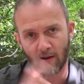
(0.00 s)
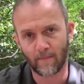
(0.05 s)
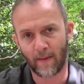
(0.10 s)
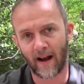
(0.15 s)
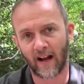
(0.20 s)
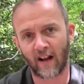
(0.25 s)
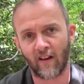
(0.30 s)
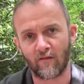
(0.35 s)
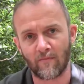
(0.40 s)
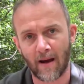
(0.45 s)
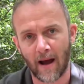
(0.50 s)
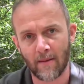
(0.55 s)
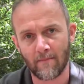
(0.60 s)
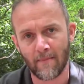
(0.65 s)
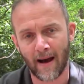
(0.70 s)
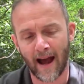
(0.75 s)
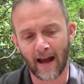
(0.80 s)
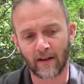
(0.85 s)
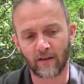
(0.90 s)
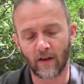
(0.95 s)
the back of my
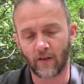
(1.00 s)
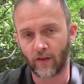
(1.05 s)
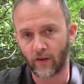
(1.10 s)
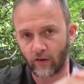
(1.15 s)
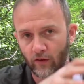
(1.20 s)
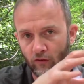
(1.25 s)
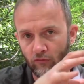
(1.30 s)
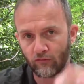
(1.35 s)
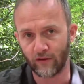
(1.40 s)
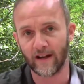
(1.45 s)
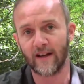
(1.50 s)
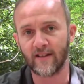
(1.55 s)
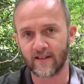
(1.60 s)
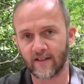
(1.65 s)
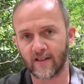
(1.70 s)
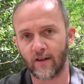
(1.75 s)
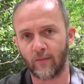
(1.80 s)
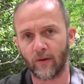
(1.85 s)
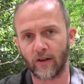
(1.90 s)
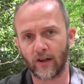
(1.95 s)
mind that there's a
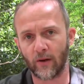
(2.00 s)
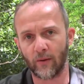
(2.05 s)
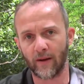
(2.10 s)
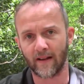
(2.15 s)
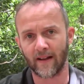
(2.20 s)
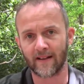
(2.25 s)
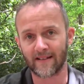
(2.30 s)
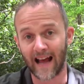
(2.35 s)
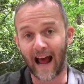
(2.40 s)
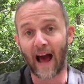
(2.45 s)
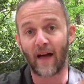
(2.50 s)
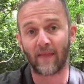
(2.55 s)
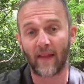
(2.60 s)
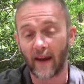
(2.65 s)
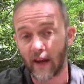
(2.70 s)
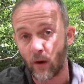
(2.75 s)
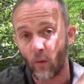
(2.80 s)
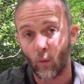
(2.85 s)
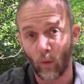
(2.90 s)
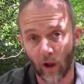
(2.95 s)
reason that we're doing this and
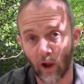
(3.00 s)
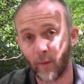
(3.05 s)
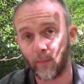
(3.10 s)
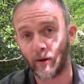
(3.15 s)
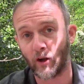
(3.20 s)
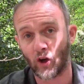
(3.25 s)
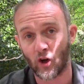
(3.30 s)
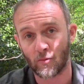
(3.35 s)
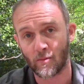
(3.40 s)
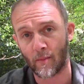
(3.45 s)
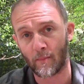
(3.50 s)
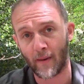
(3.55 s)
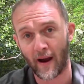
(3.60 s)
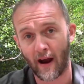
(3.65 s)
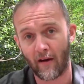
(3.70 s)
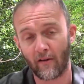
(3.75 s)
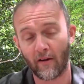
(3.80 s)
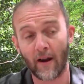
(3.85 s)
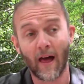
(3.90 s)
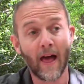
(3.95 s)
that it will become
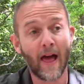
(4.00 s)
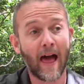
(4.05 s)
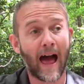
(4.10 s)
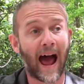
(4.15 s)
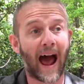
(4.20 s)
apparent